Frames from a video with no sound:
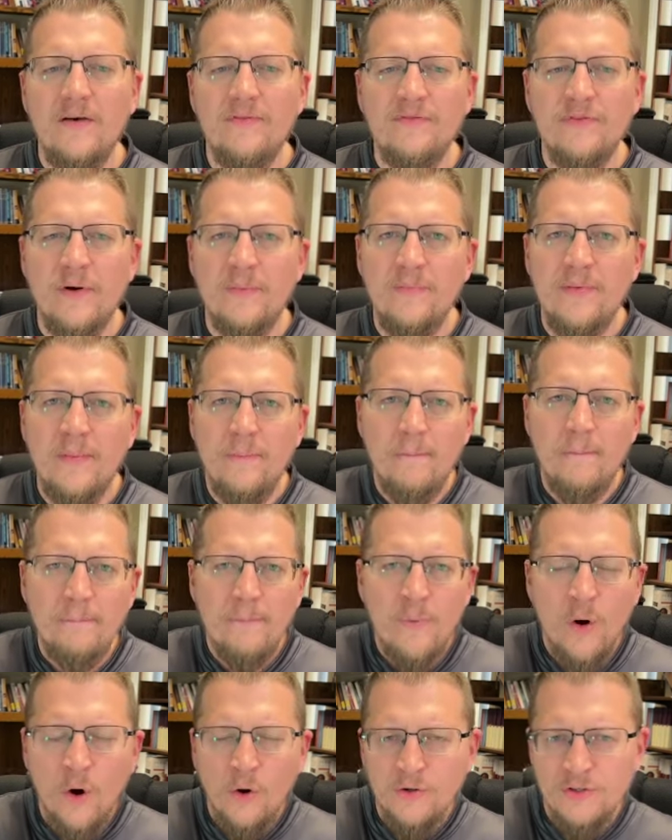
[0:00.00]
from the
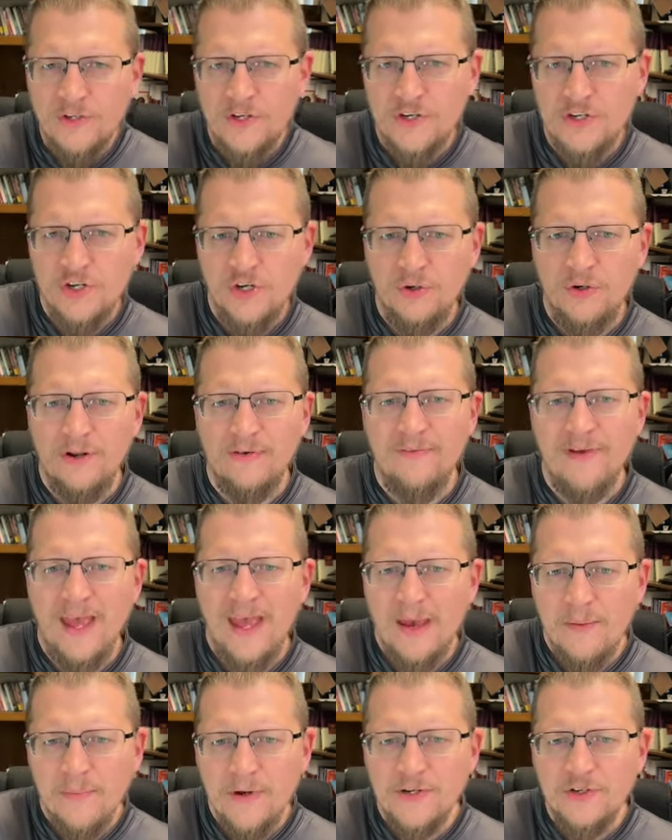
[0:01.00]
multitude of
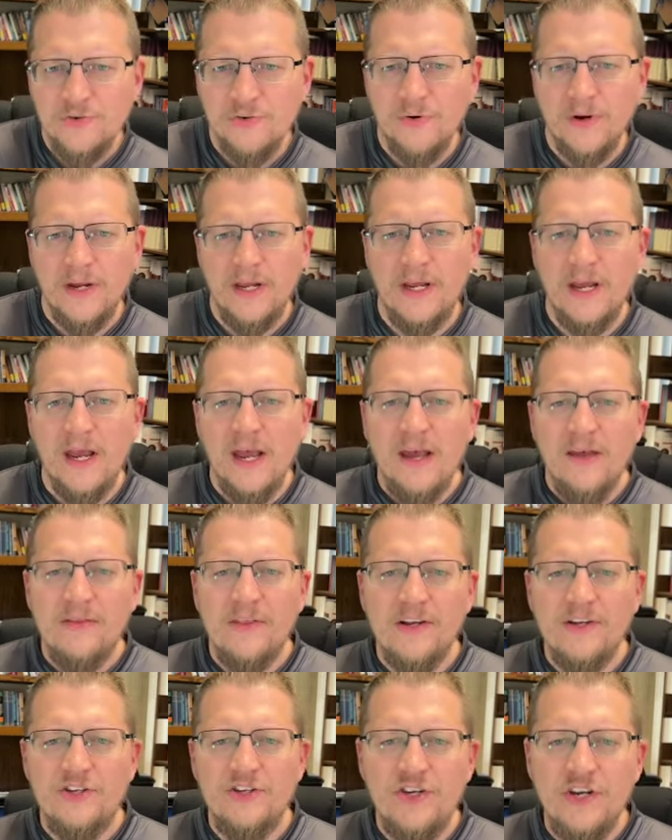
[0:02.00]
imagery
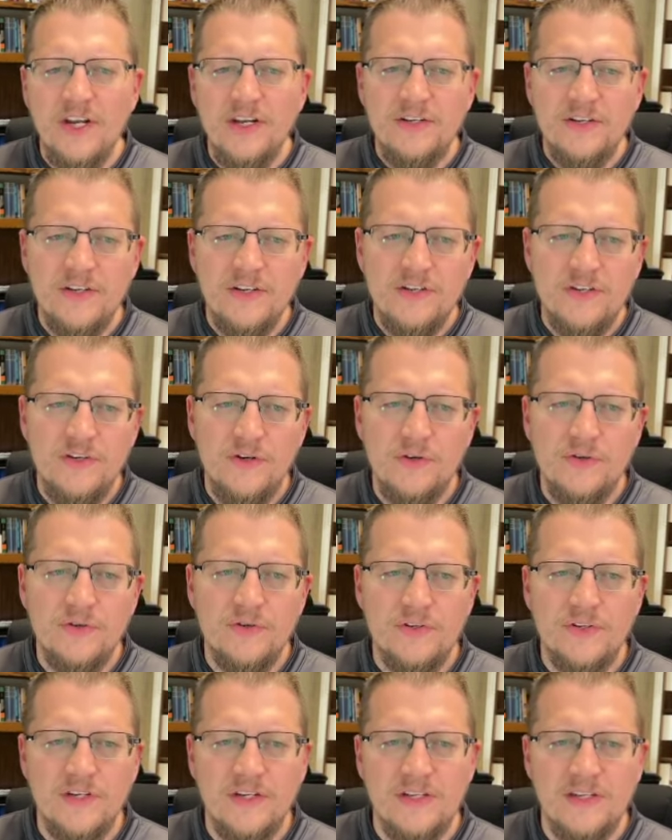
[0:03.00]
that Jesus
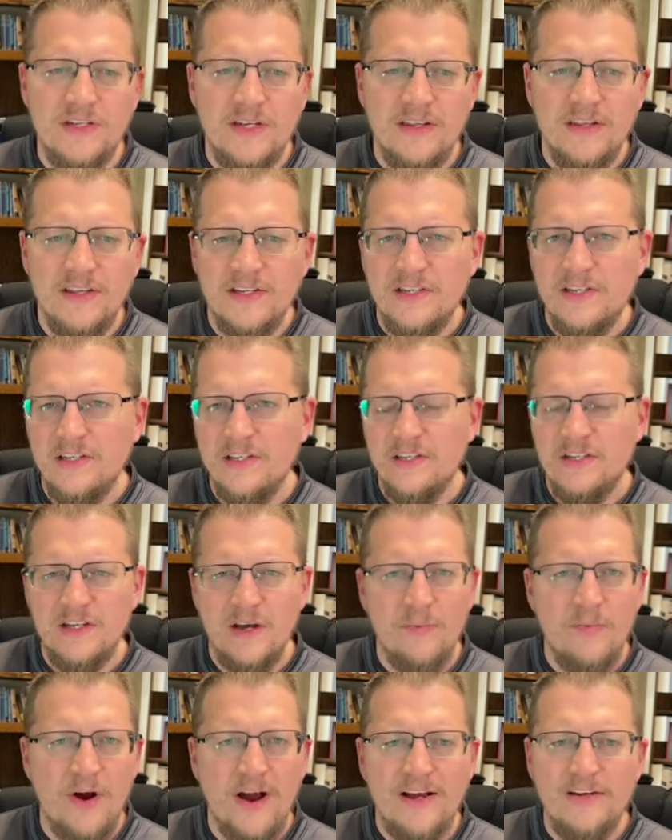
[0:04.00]
uses, and this is
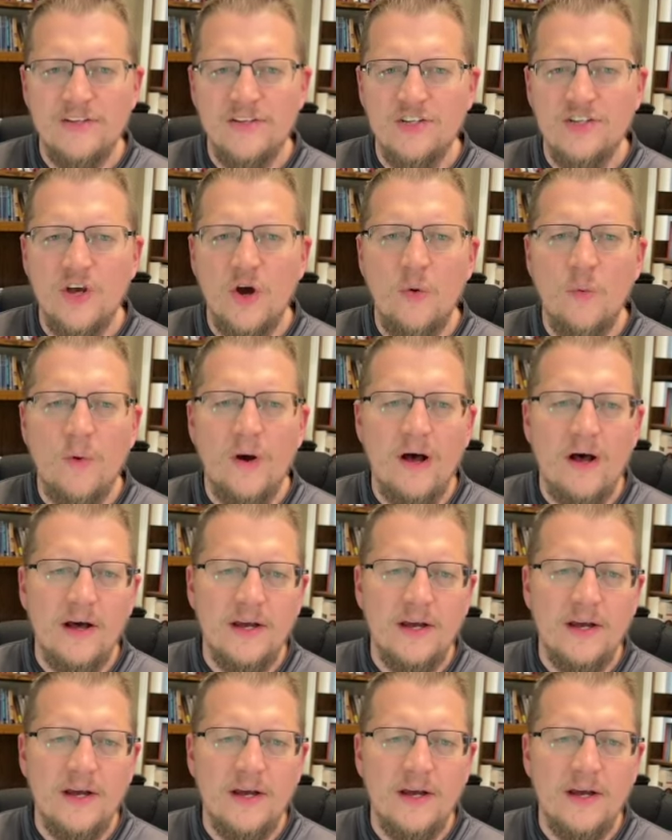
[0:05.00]
summarized so well.